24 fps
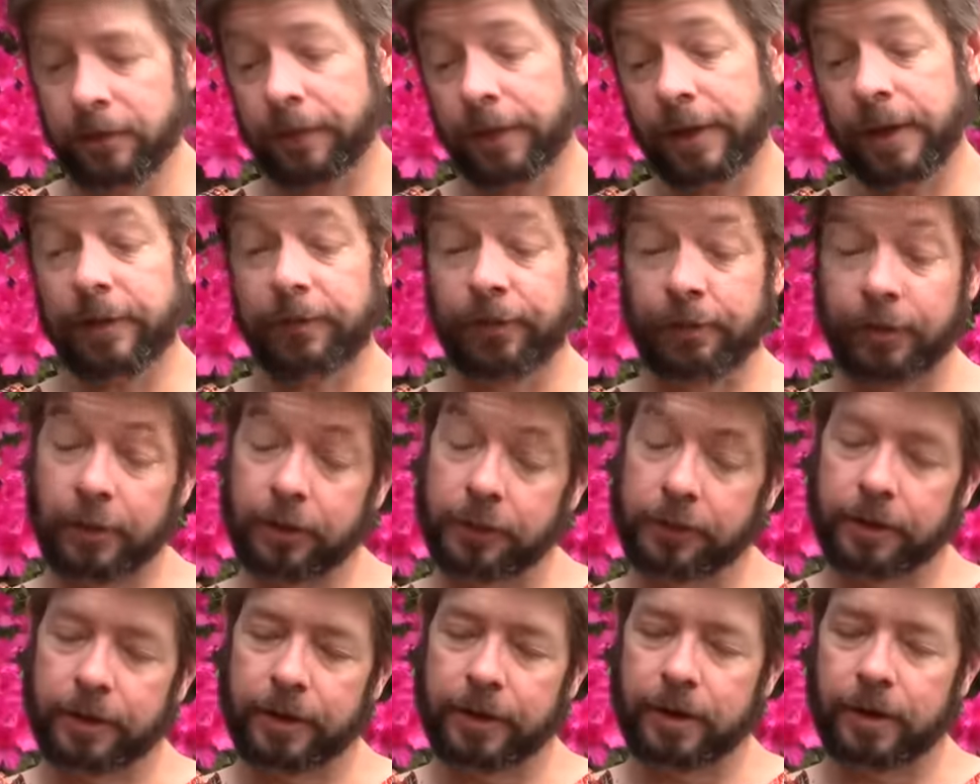very
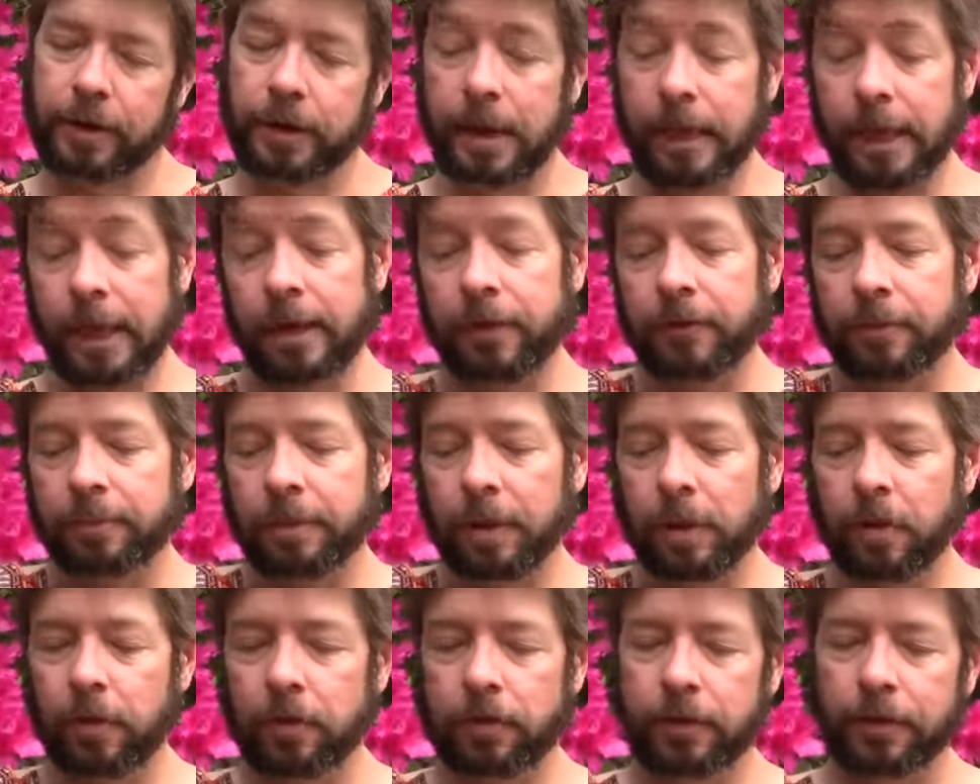fruity. It is
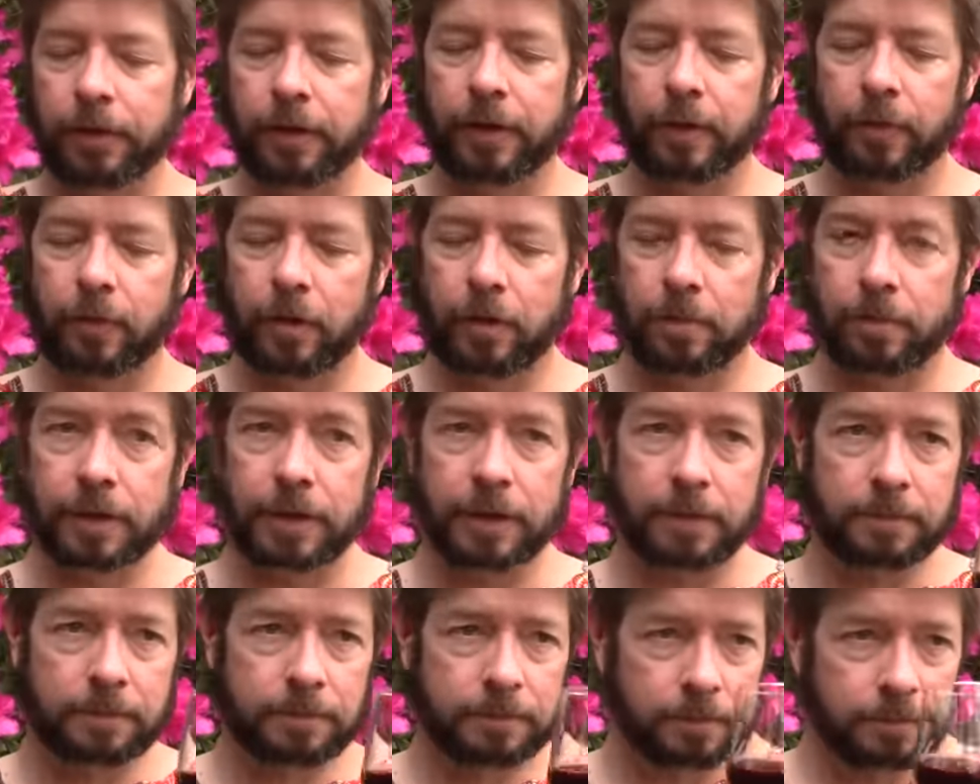bold in the aroma.